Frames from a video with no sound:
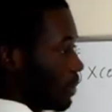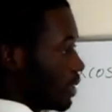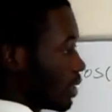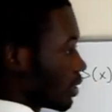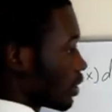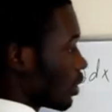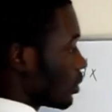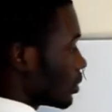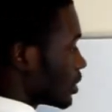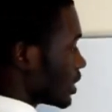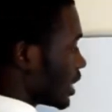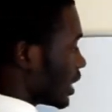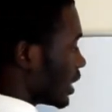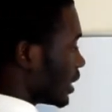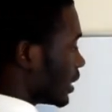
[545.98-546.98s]
would be the
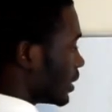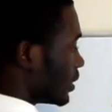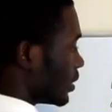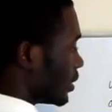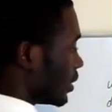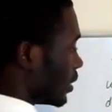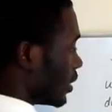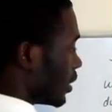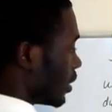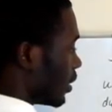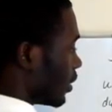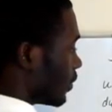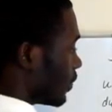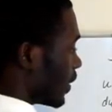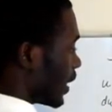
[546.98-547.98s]
cosine
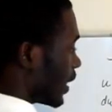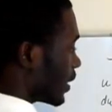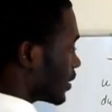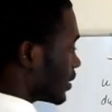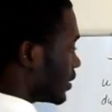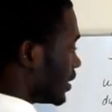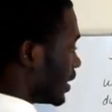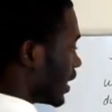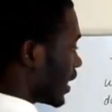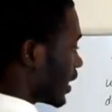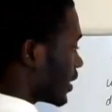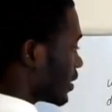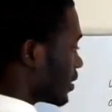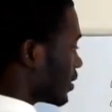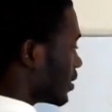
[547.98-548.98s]
of x
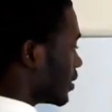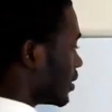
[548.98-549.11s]
dx.